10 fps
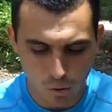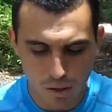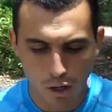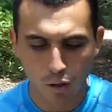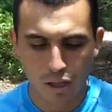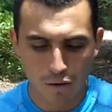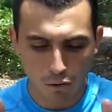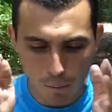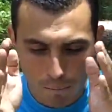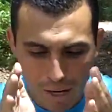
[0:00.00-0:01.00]
in one area,
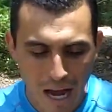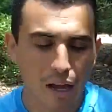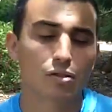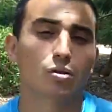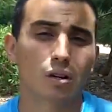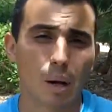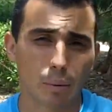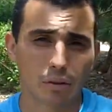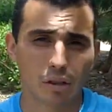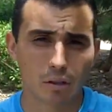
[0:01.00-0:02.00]
never master a
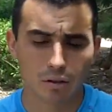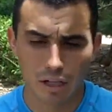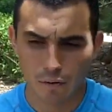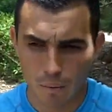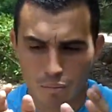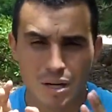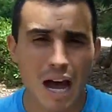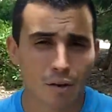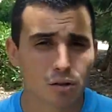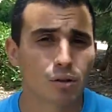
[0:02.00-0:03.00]
couple skills, they never
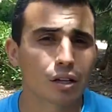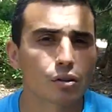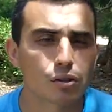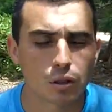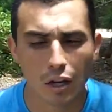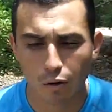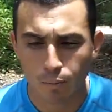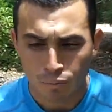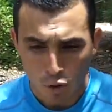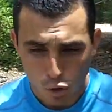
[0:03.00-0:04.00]
master an industry, they never